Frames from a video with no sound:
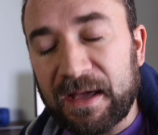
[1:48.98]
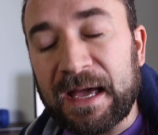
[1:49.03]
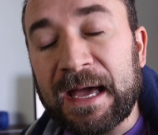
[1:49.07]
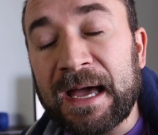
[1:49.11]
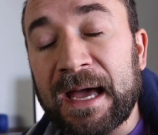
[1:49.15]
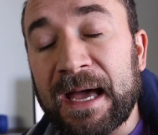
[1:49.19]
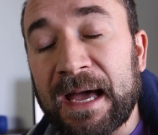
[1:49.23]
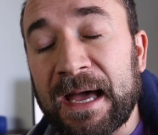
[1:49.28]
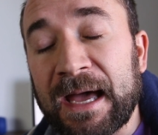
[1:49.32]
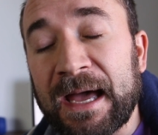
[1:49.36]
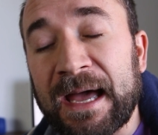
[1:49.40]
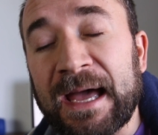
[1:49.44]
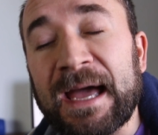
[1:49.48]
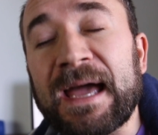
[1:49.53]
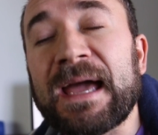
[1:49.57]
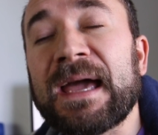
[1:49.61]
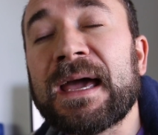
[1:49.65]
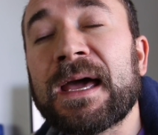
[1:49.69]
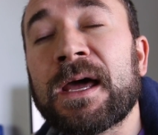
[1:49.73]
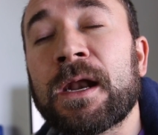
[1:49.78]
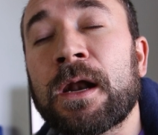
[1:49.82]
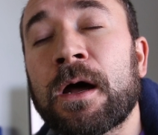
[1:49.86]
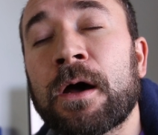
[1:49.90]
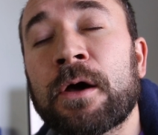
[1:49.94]
I
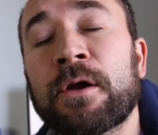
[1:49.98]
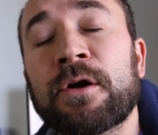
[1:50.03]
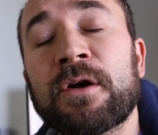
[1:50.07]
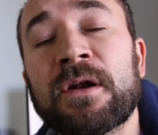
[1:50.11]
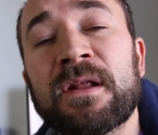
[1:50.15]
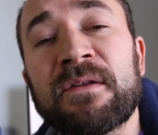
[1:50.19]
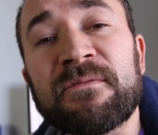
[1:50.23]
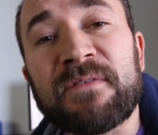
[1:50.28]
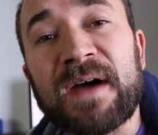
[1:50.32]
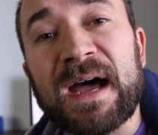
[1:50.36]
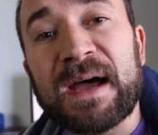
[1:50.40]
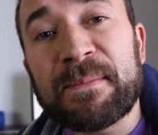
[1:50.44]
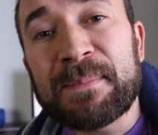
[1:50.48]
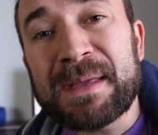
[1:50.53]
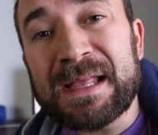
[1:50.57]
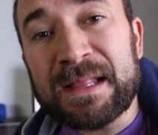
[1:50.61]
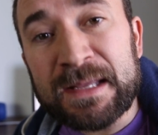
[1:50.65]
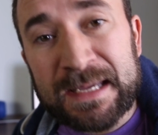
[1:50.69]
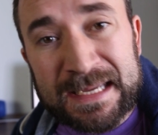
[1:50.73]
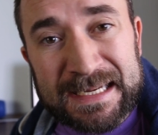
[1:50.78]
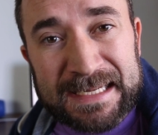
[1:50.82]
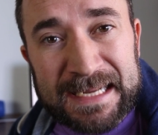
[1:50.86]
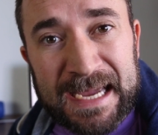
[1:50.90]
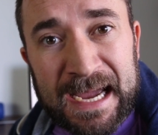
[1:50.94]
had $105 billion...